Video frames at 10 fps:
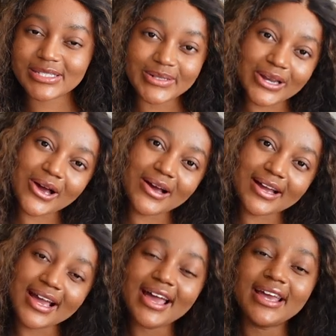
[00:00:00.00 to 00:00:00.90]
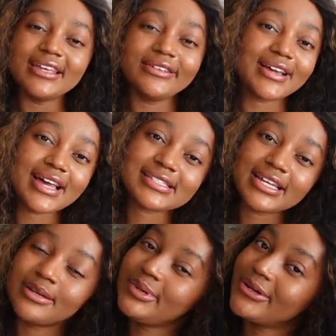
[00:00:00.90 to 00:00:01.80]
too long. You guys can
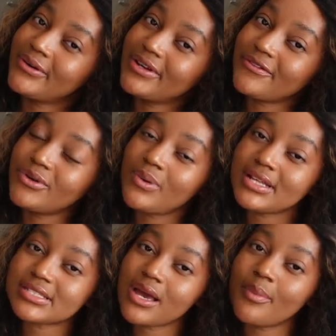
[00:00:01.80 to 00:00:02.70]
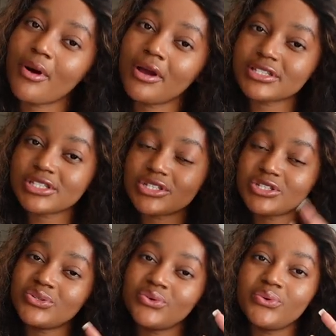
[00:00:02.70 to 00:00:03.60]
let me know if you want a part
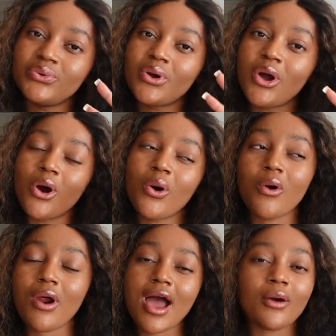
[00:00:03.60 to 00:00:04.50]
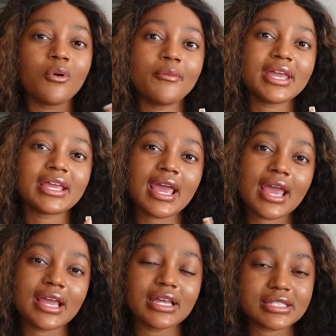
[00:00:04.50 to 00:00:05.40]
2, or I will make
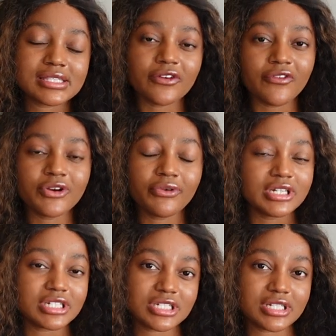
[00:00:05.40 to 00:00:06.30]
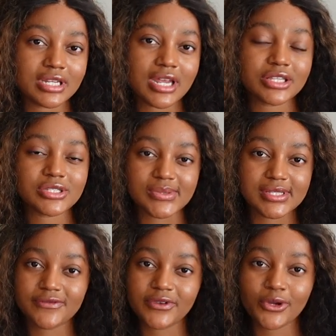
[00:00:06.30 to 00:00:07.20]
a different rendition to
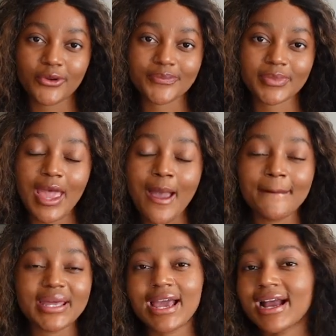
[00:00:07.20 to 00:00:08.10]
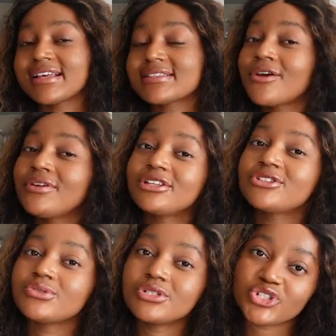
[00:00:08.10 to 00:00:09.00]
this video. But yeah, guys, I really
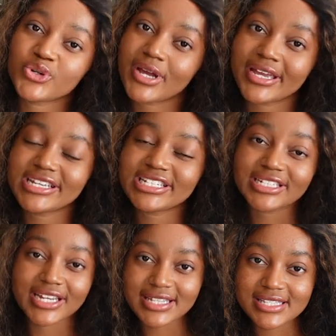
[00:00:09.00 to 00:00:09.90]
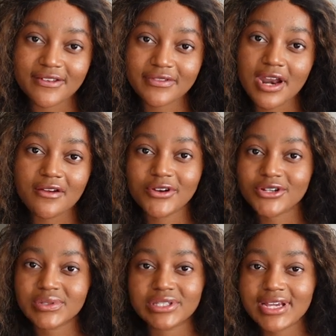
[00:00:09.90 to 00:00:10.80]
do enjoy sharing the stuff that I've
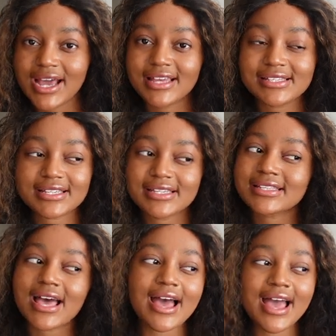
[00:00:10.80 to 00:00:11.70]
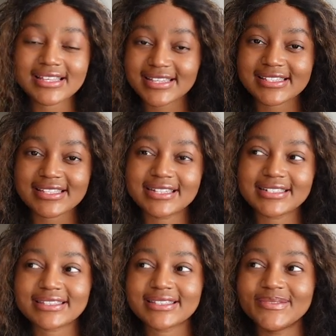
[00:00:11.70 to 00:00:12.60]
learned with you guys, because as I
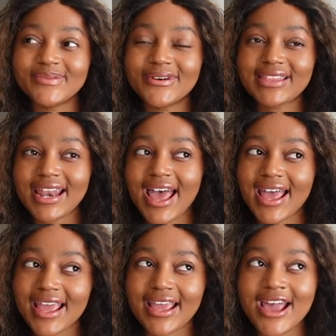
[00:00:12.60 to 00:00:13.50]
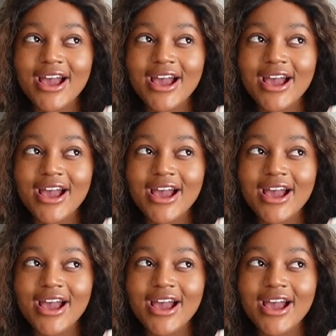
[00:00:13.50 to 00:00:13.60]
said, the more that I